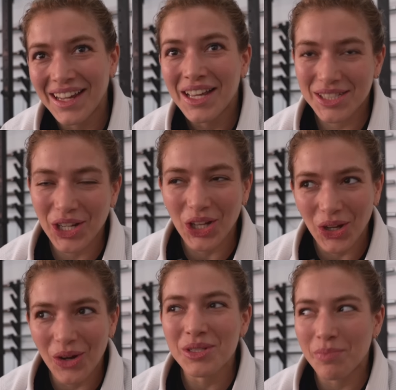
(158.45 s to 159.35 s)
it's
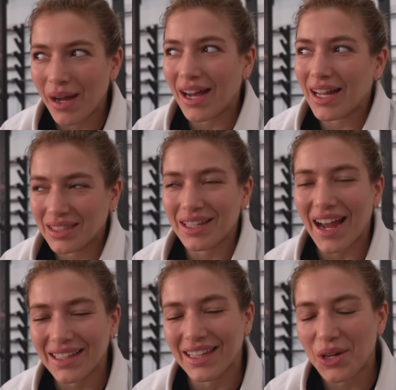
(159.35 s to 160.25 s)
close, but
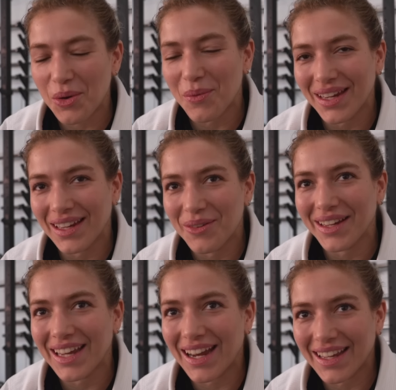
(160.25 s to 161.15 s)
I think we, we get